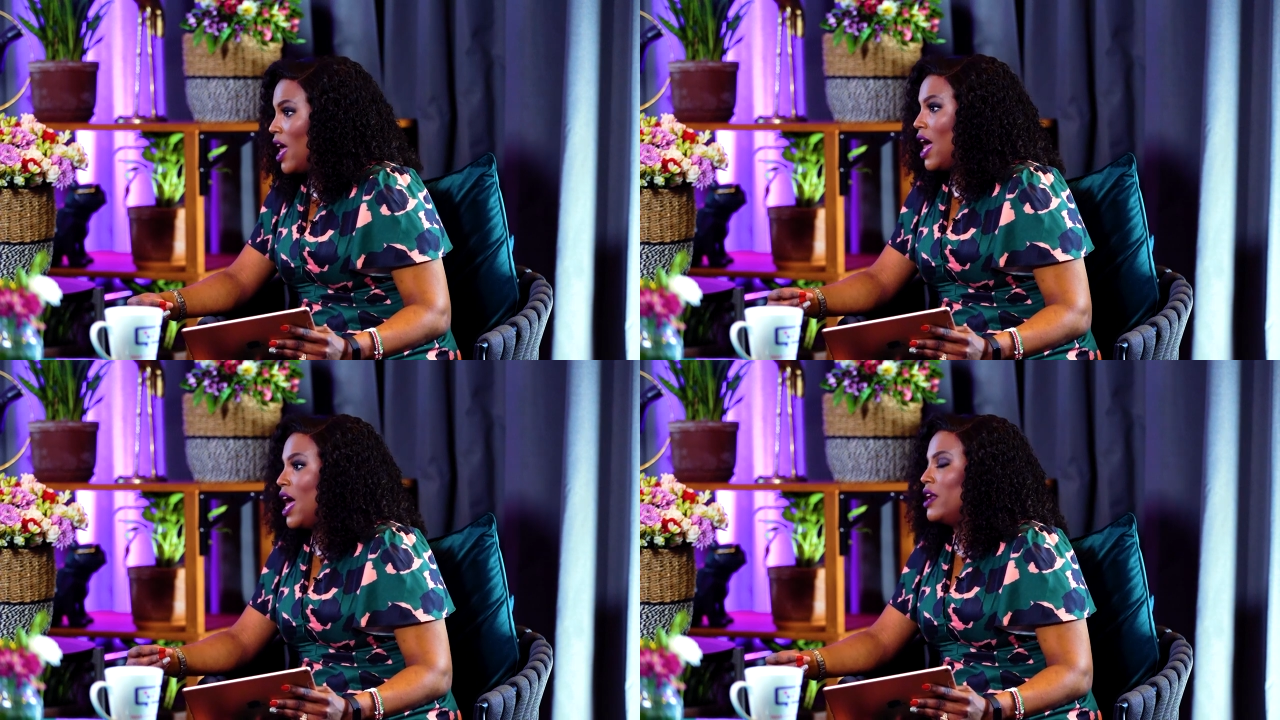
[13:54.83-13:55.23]

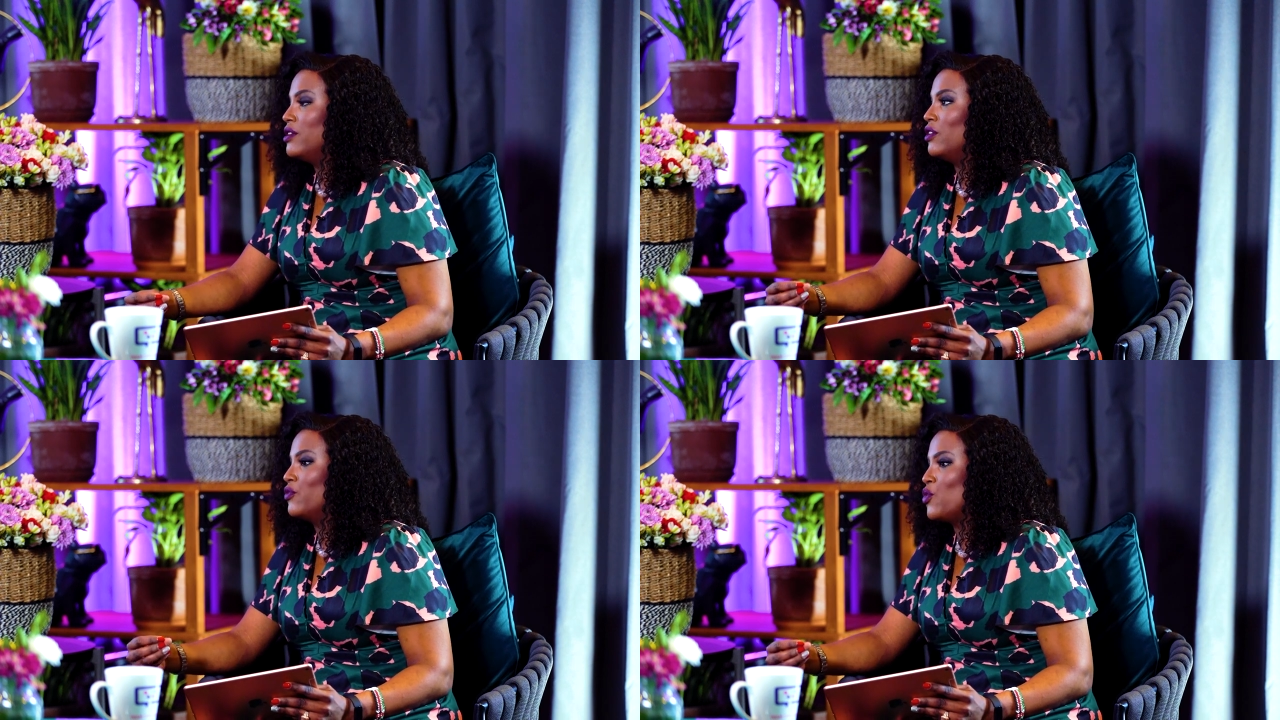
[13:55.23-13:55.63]

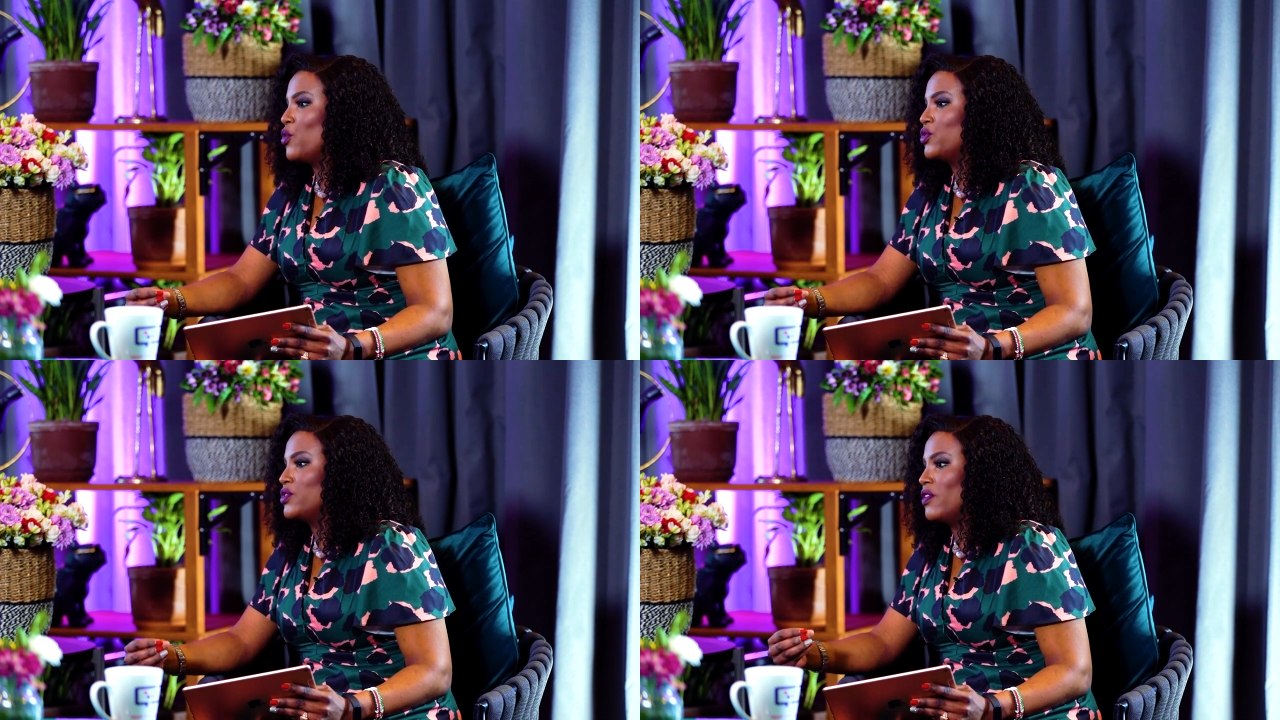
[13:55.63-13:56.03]
And of
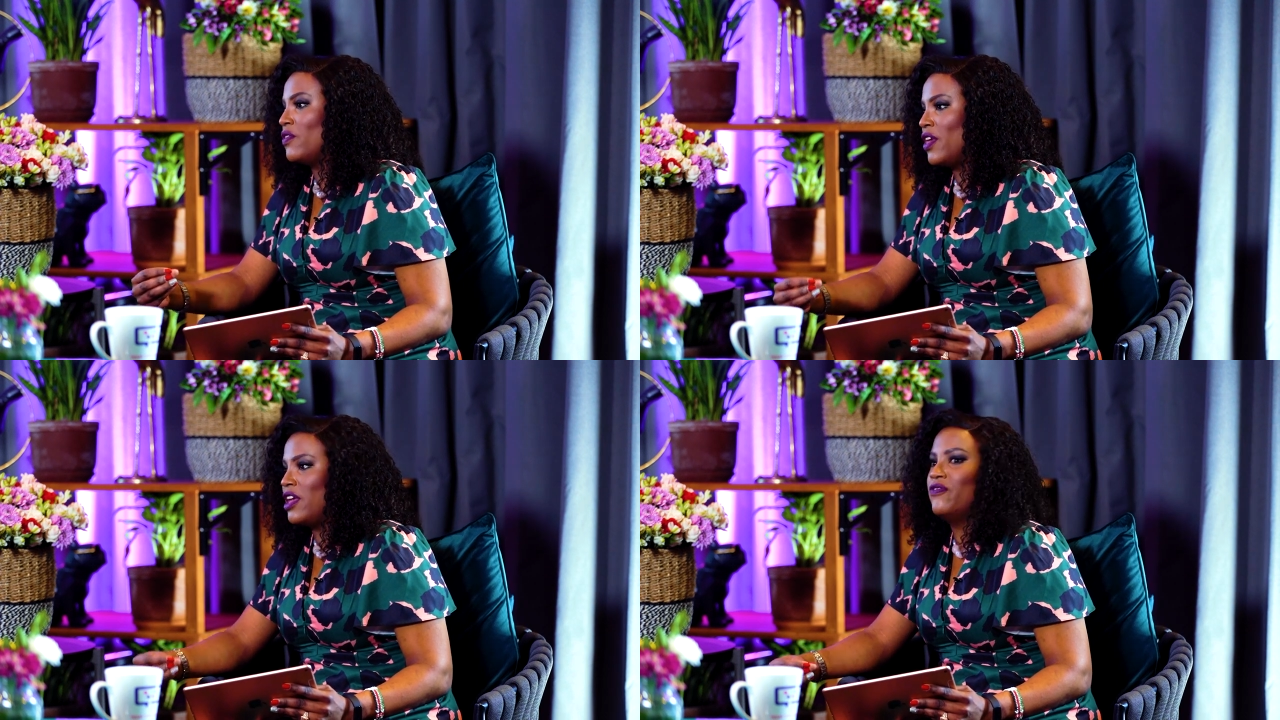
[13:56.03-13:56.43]
course,
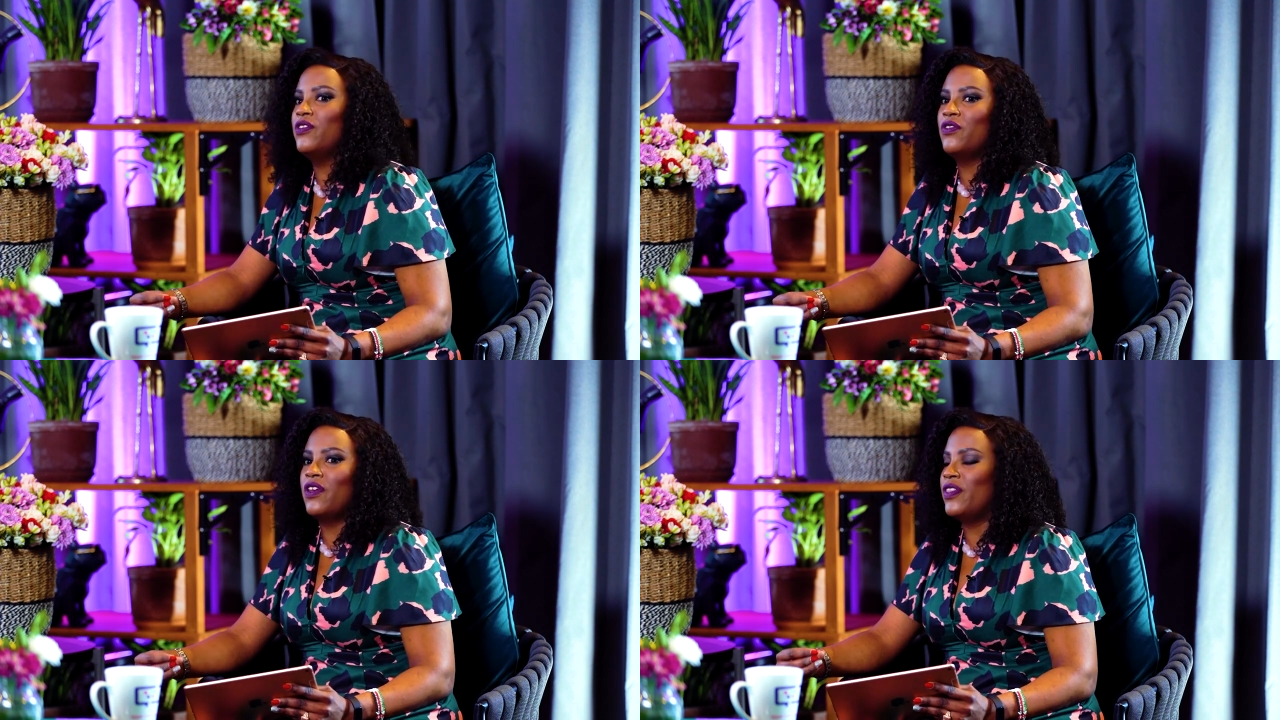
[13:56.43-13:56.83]
they
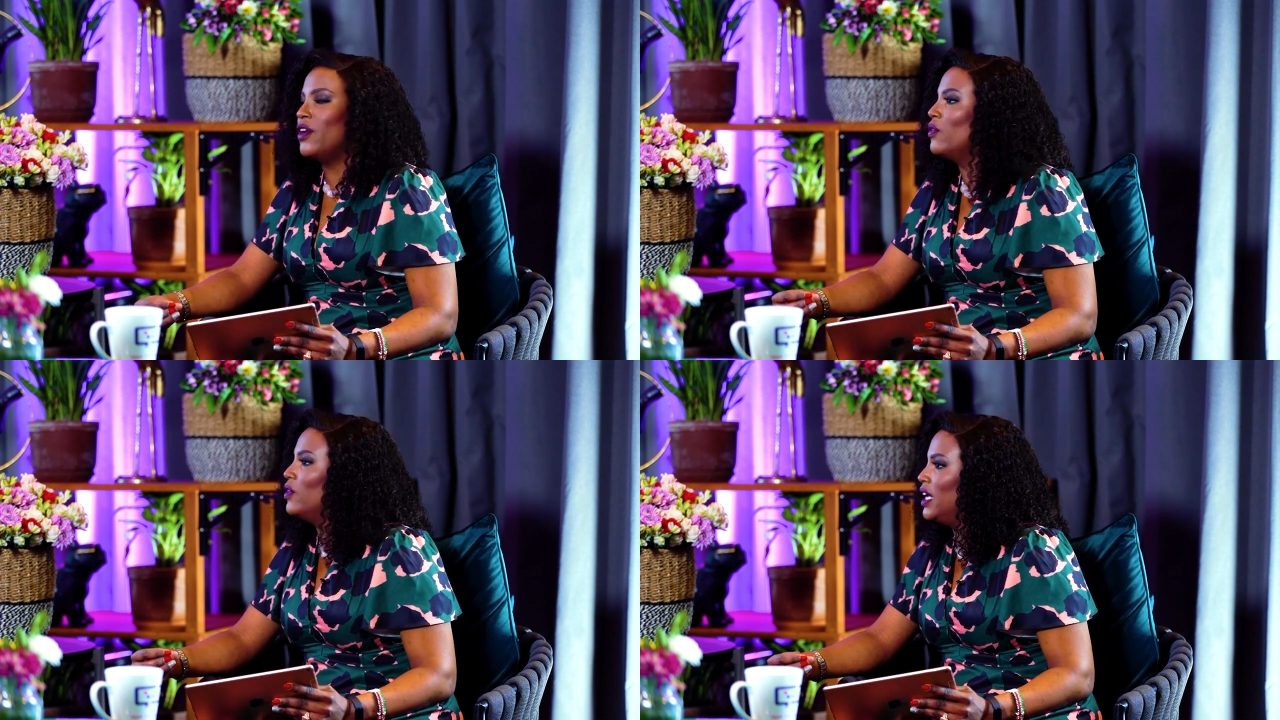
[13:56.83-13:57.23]
feel that
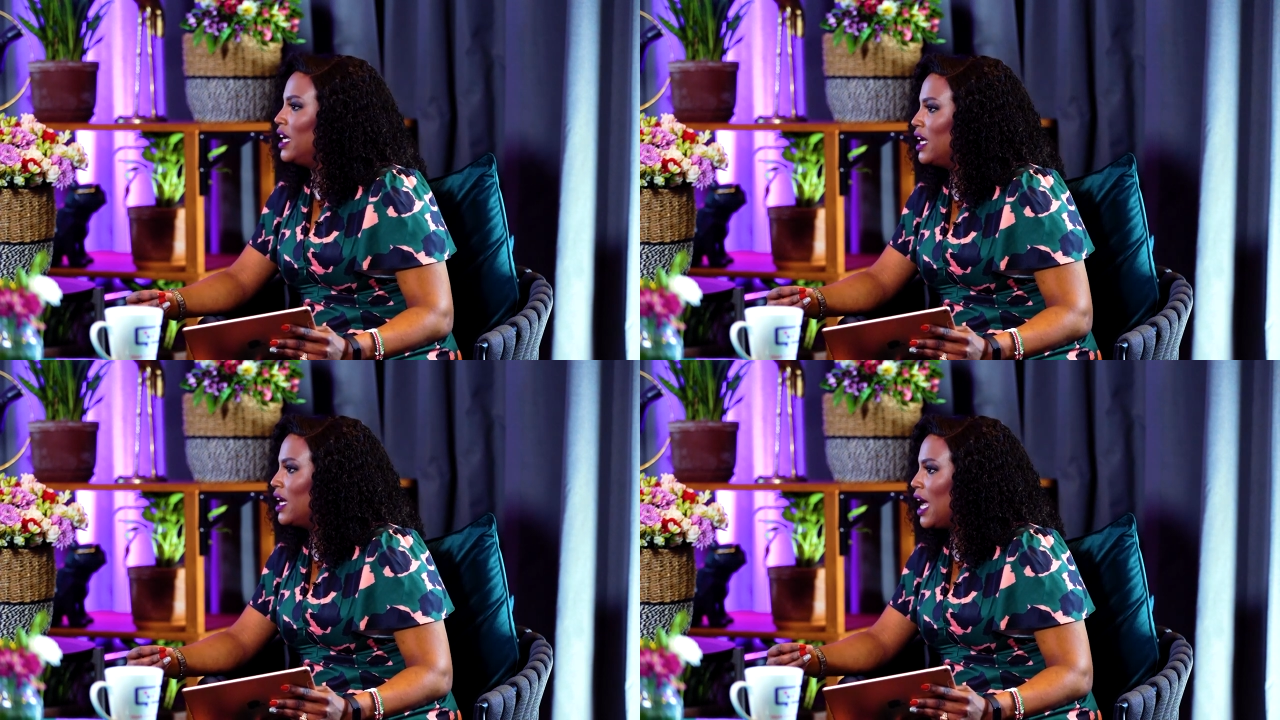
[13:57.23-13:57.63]
their
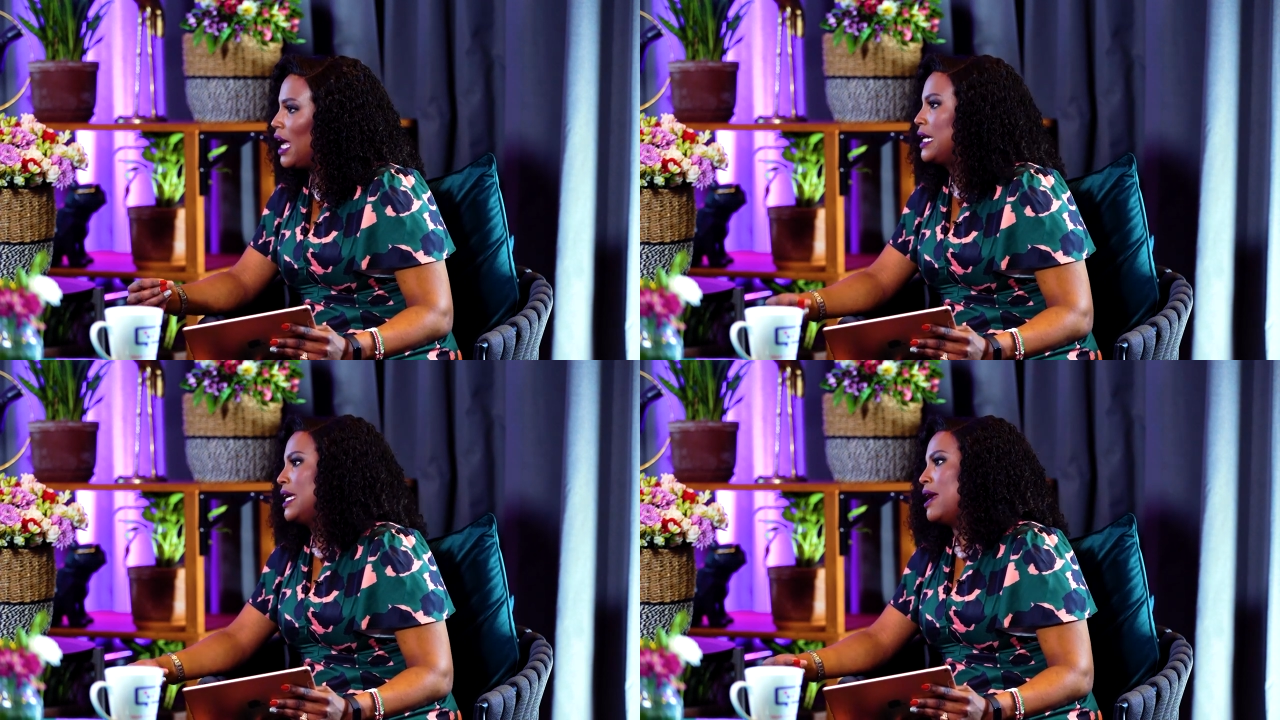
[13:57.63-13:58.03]
only
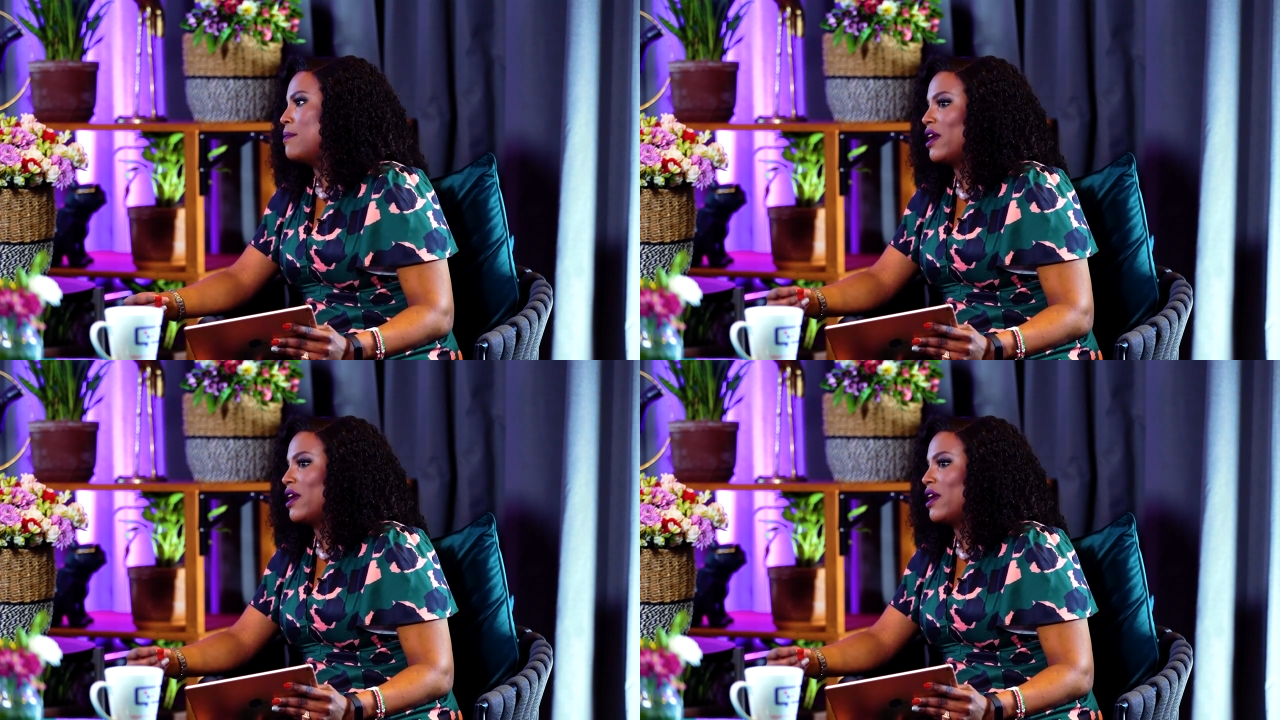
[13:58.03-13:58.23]
end game,